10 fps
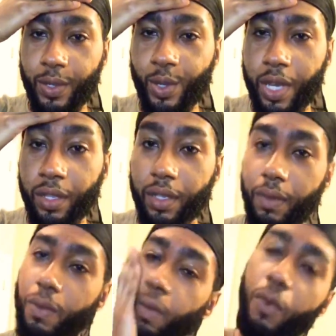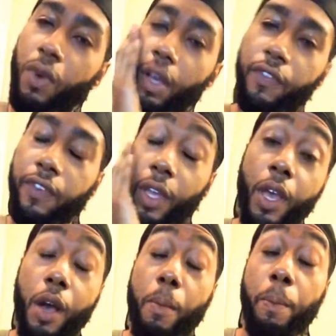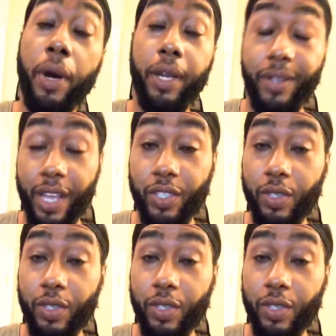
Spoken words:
so I look rough. But that's...